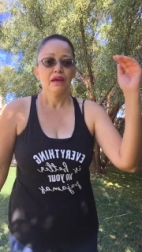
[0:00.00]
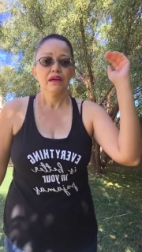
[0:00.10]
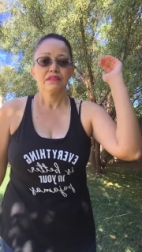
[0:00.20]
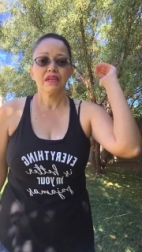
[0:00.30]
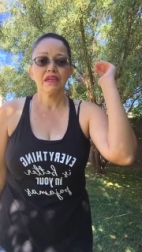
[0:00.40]

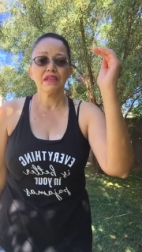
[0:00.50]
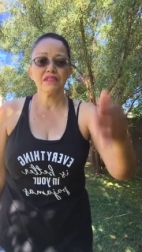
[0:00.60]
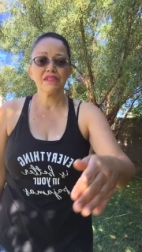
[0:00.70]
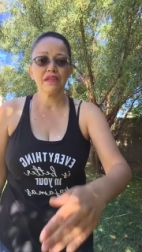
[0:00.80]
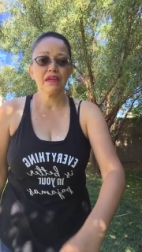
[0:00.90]
Say, yes,
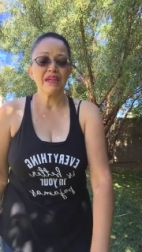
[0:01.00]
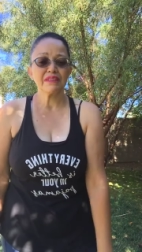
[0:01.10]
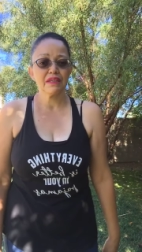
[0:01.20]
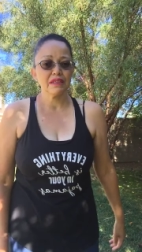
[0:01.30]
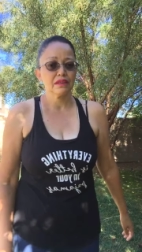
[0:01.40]
G, I
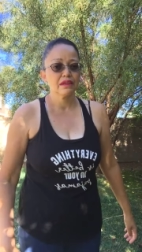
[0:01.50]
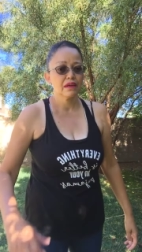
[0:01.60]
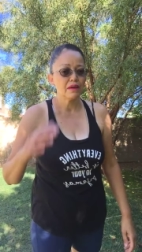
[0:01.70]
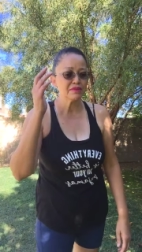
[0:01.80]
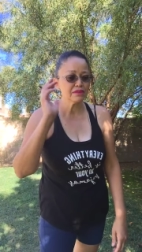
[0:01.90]
did it.
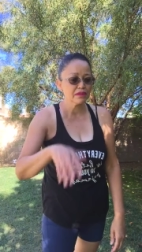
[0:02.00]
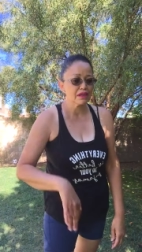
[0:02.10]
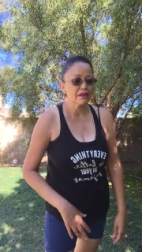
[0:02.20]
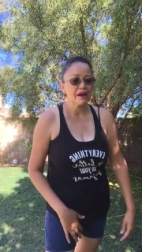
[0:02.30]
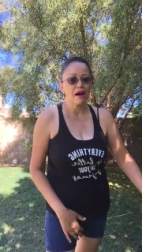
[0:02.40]
I'm doing it.
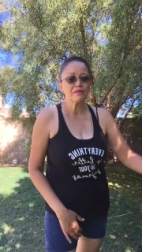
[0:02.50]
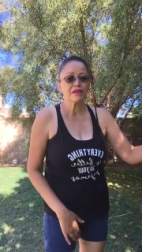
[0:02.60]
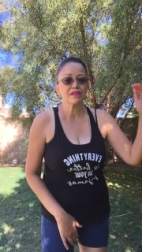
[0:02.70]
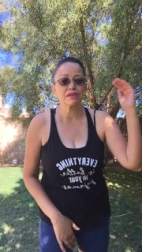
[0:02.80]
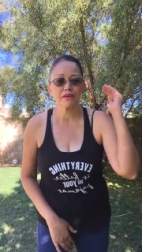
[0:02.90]
I'm going
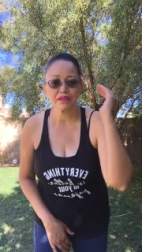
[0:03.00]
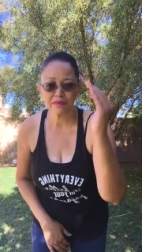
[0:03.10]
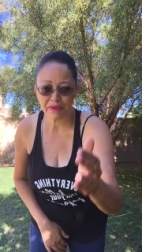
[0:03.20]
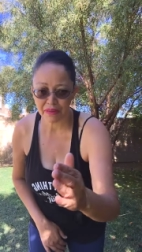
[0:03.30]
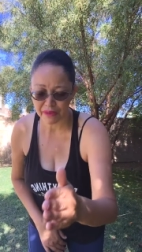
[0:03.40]
to do this
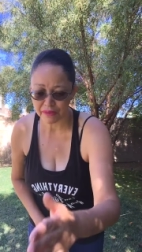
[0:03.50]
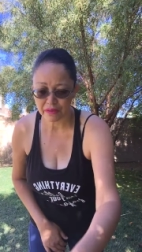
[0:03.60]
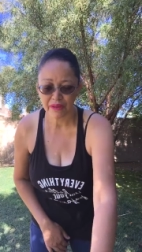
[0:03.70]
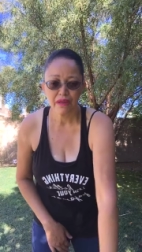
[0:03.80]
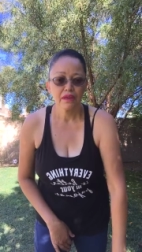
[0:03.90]
with you.
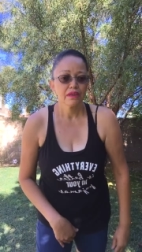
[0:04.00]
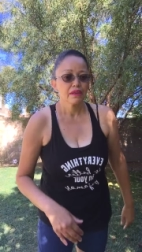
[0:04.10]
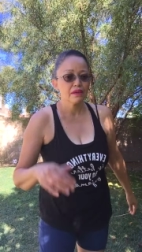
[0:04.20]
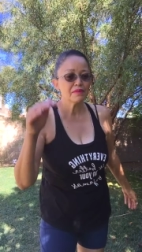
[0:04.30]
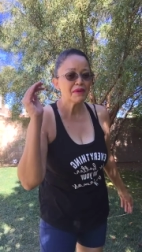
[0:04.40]

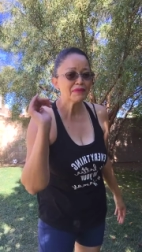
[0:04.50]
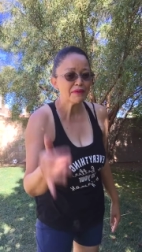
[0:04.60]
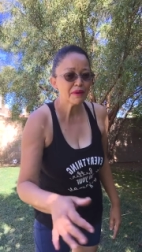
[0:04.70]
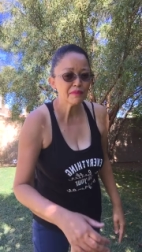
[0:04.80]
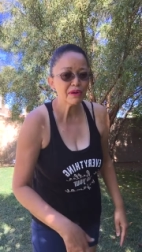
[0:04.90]
Give me a
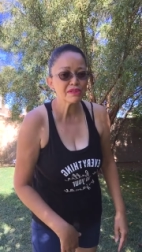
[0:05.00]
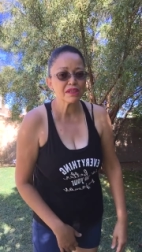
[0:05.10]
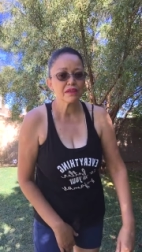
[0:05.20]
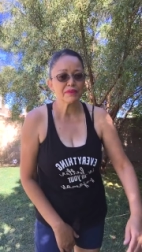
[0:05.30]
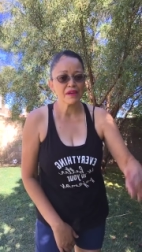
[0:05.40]
favorite
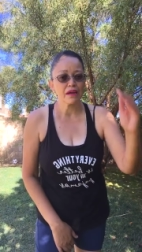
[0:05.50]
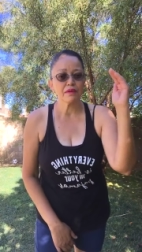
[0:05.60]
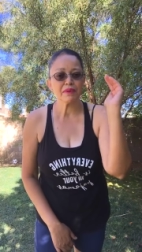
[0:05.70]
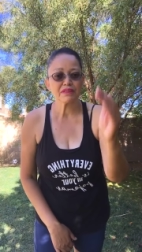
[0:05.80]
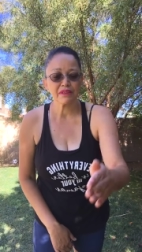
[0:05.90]
emoji if you can
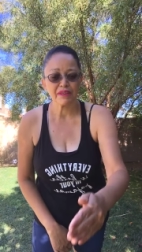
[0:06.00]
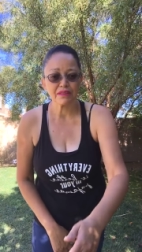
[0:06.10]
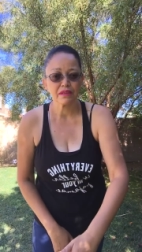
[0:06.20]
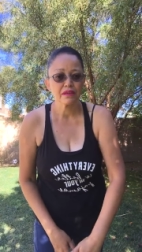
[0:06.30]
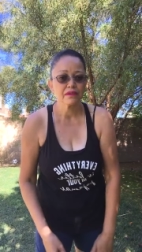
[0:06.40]
commit to this
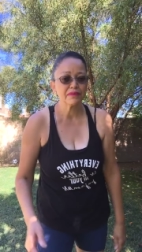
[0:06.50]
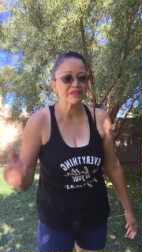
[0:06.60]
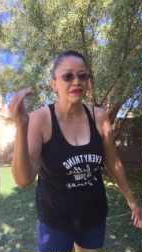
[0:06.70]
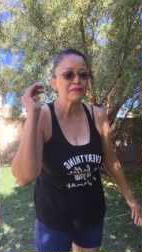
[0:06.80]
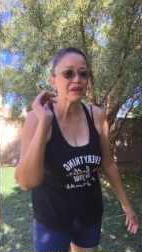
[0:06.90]
for
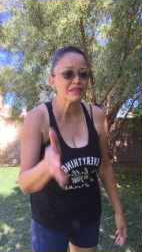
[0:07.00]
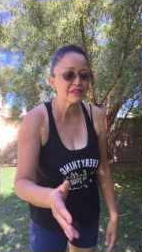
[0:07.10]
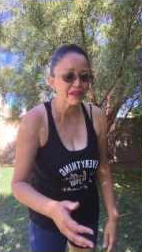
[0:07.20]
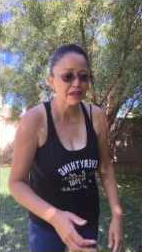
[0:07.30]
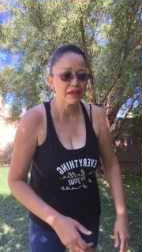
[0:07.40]
10 minutes a
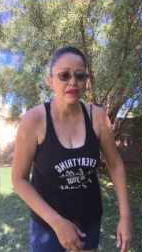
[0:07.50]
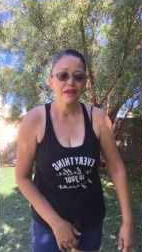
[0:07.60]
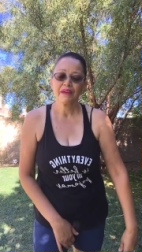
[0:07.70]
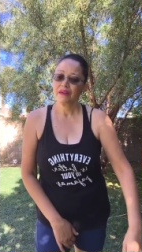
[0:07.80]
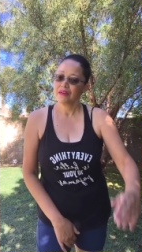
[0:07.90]
day.
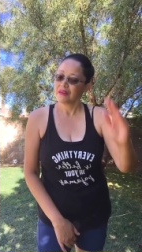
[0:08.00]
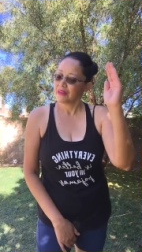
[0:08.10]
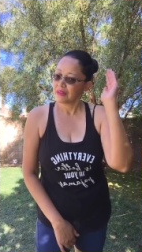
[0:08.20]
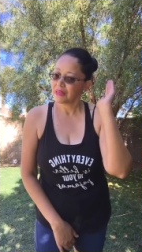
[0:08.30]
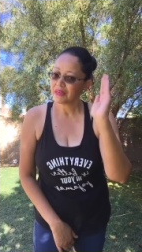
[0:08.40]

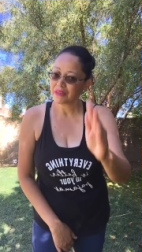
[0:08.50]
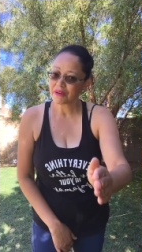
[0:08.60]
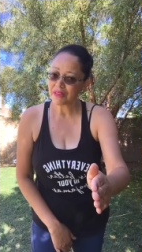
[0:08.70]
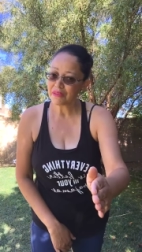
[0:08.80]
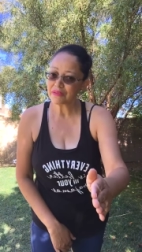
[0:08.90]
You're
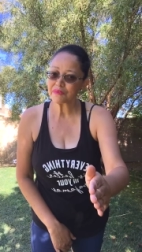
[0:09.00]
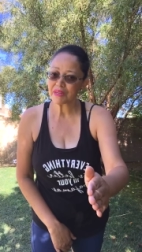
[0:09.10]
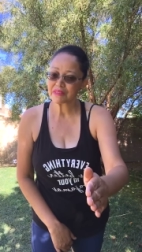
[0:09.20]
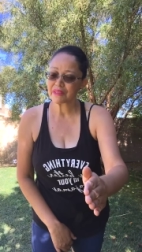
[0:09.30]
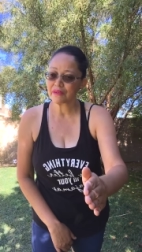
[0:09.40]
going to lose
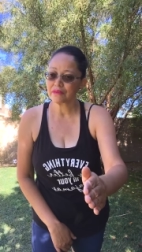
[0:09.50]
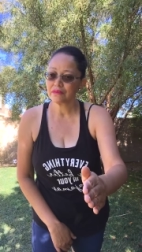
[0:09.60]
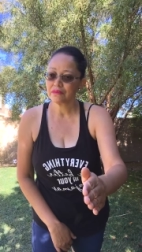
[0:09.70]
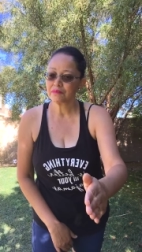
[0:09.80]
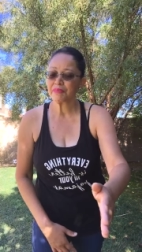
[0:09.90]
weight slow,
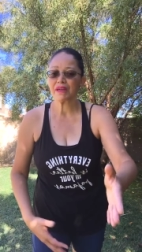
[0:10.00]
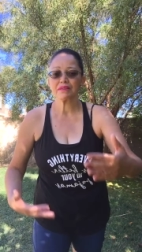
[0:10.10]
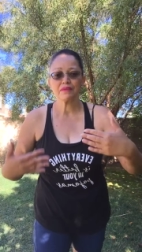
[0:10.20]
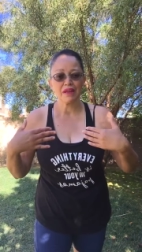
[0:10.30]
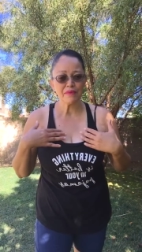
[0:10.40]
but
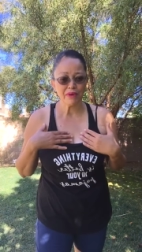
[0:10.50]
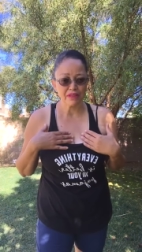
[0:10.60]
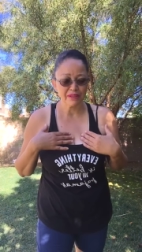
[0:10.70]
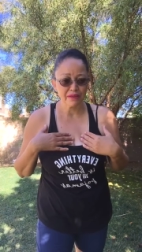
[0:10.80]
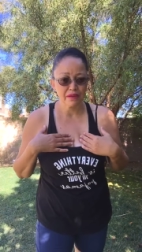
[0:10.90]
that's what I
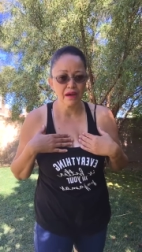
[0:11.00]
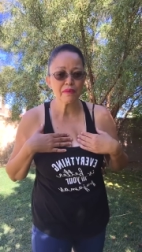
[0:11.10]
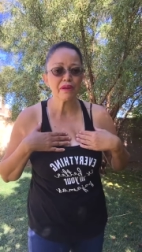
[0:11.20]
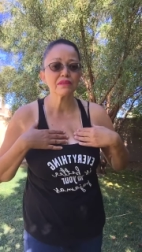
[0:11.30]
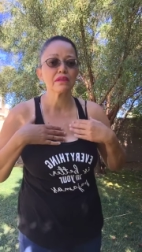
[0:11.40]
wanted. I
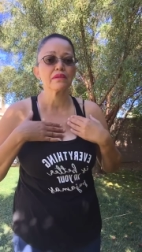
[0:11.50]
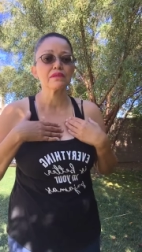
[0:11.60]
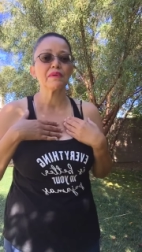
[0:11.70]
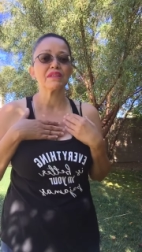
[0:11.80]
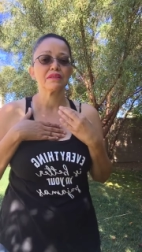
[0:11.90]
wanted to
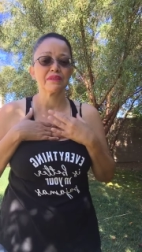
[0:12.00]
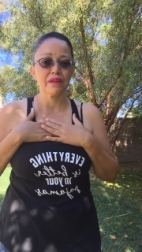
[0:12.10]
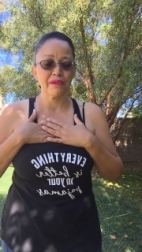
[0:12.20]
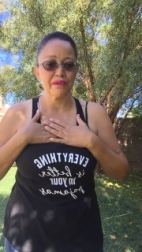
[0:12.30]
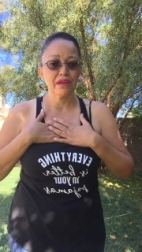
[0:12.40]
lose weight
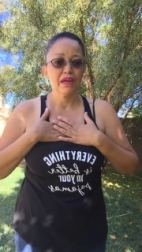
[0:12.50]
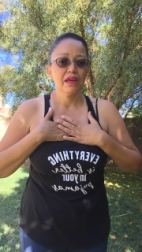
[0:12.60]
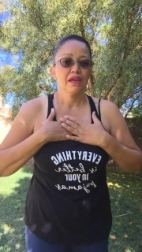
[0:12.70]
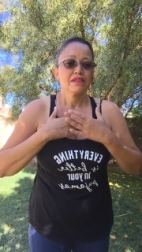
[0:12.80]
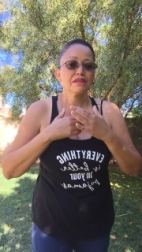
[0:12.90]
slow.
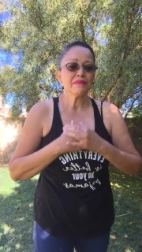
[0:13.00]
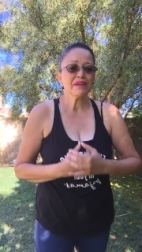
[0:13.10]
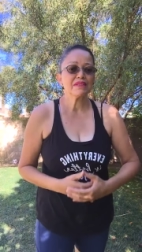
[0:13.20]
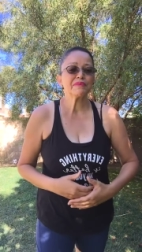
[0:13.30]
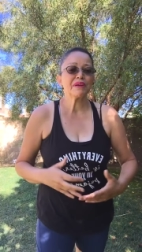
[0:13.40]
Something
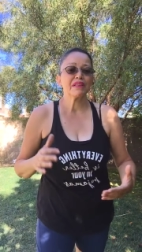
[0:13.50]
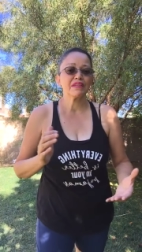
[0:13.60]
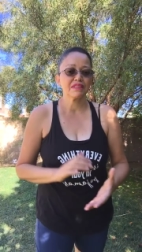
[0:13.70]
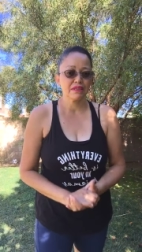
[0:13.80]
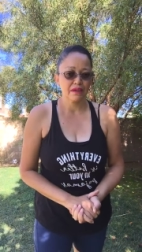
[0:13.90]
that's
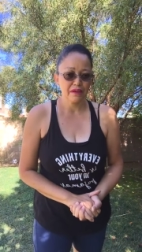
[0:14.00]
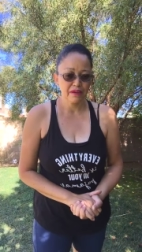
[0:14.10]
realistic.